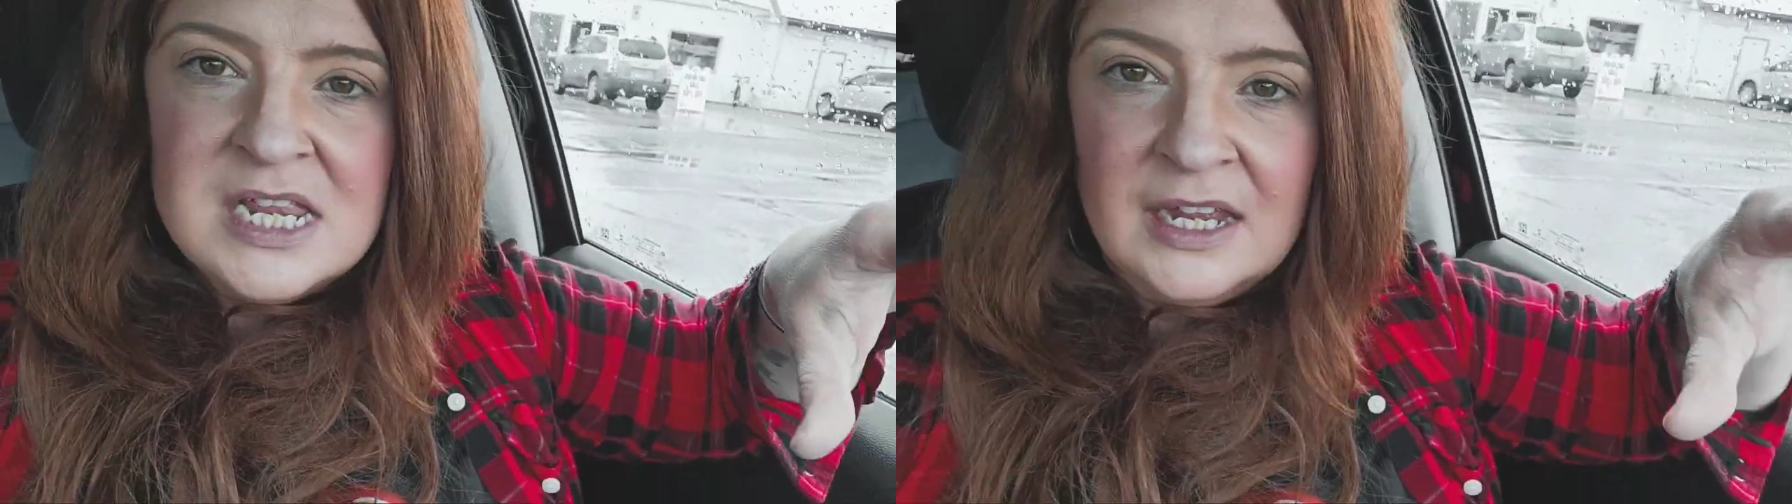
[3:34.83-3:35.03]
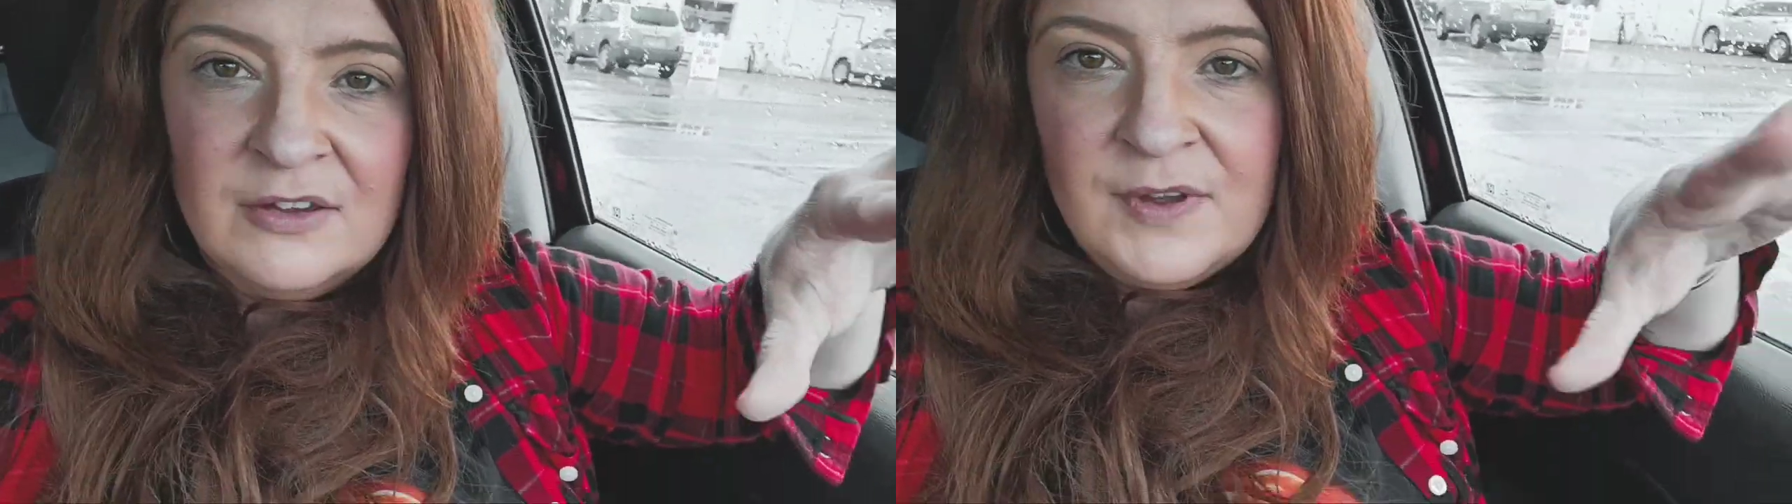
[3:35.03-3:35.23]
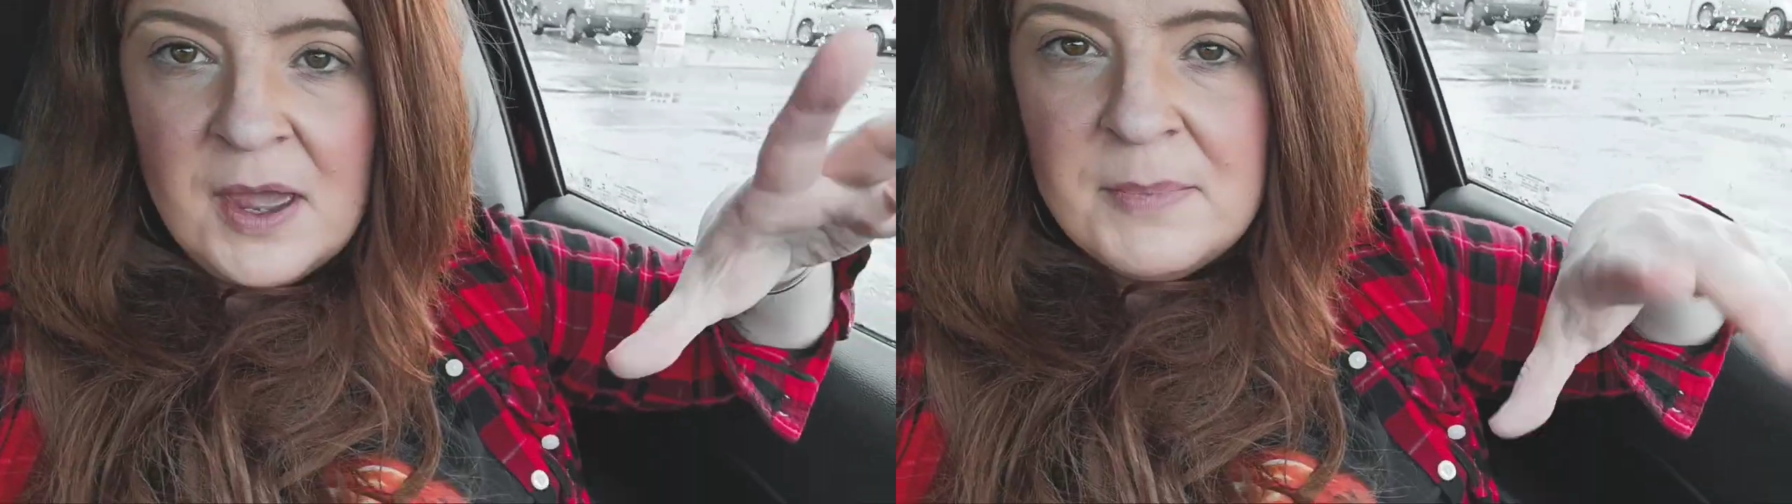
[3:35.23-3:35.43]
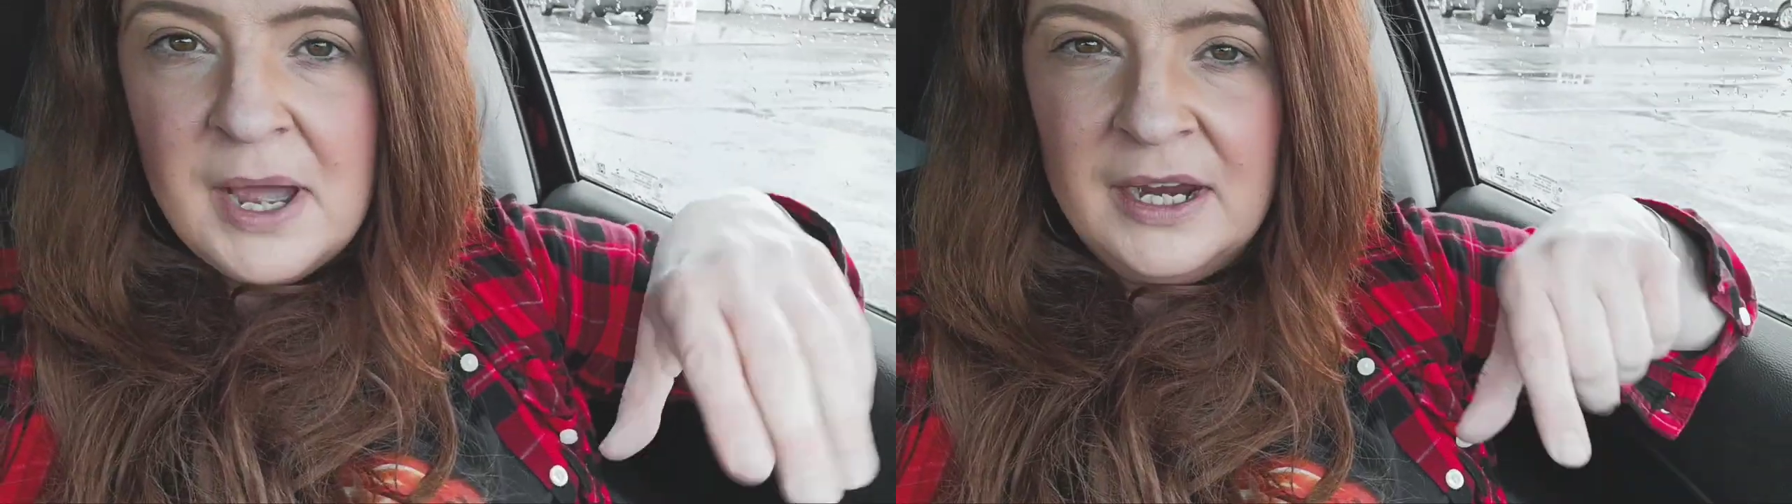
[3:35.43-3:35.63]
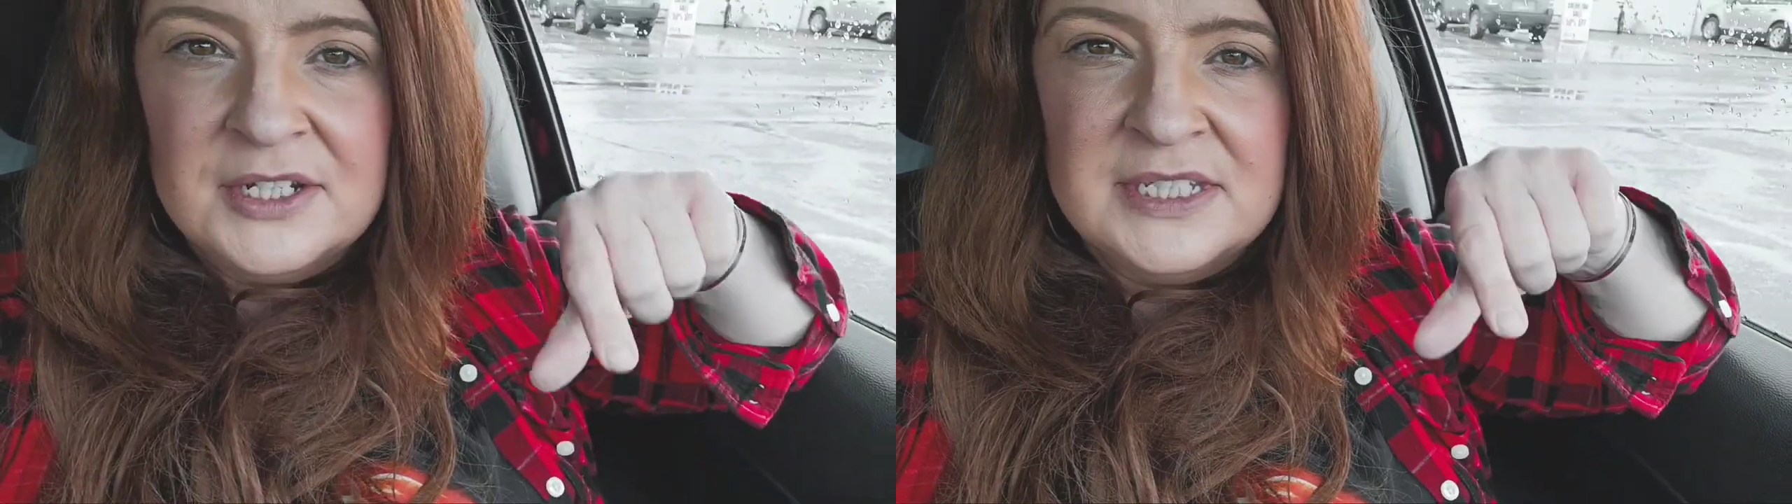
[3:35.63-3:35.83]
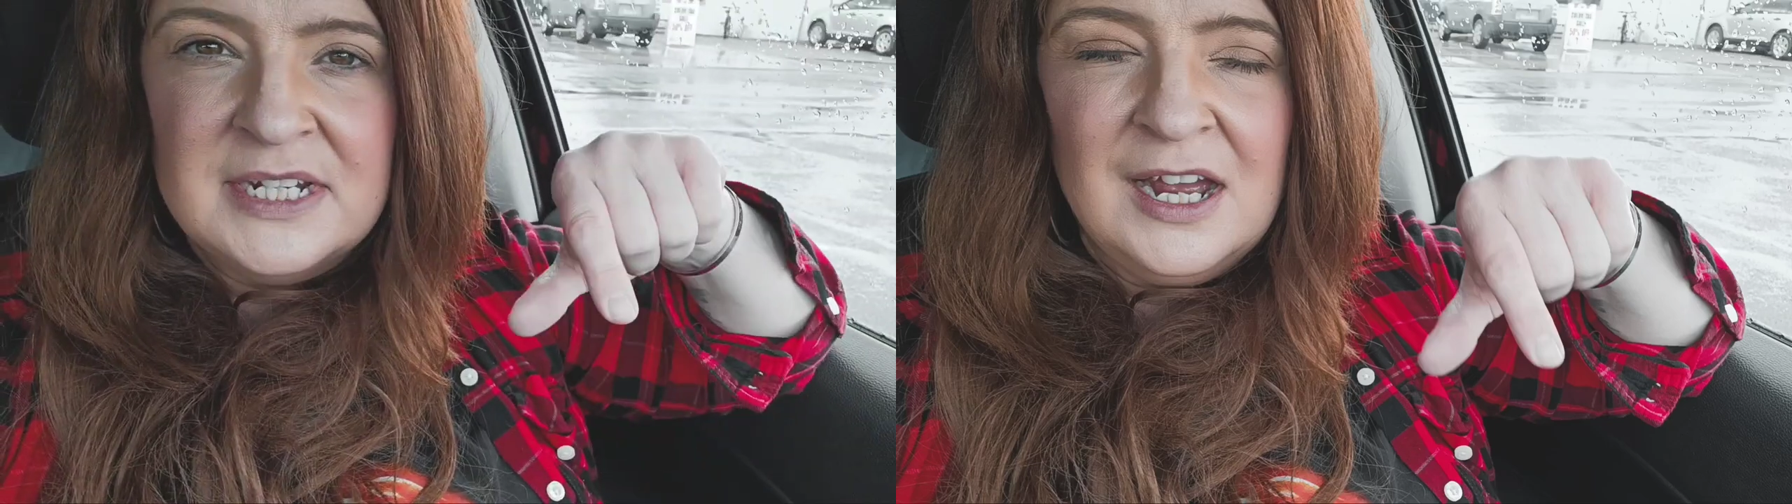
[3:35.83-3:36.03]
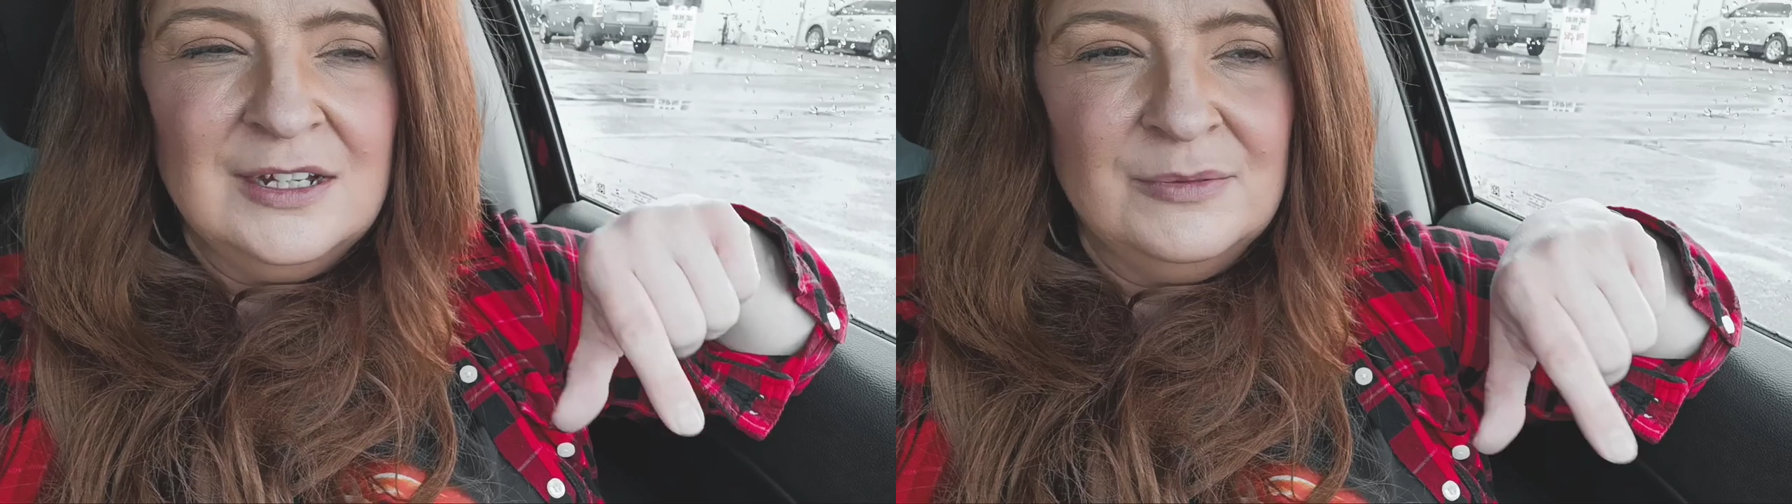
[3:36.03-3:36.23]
like vampire style,